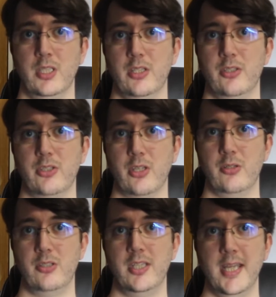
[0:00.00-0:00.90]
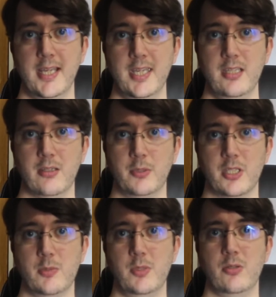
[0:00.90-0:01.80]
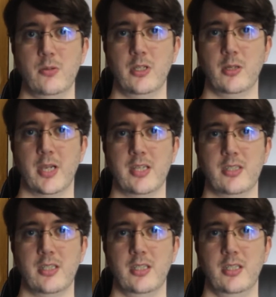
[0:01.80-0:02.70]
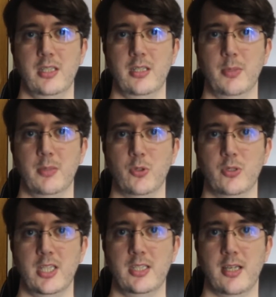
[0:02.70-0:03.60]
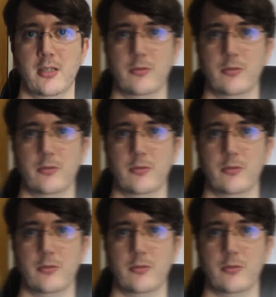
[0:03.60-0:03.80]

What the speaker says: So today I'm going to be talking about it in a bit more detail.